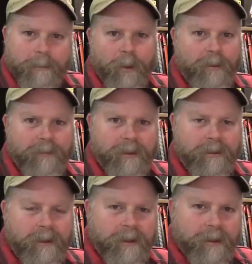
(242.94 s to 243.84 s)

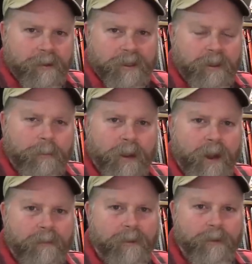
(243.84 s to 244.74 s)
perfect and you can still be
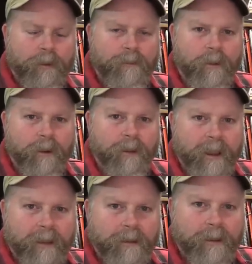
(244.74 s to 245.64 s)
off on your overall
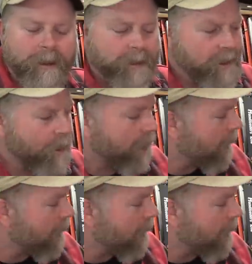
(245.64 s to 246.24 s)
length. Now, I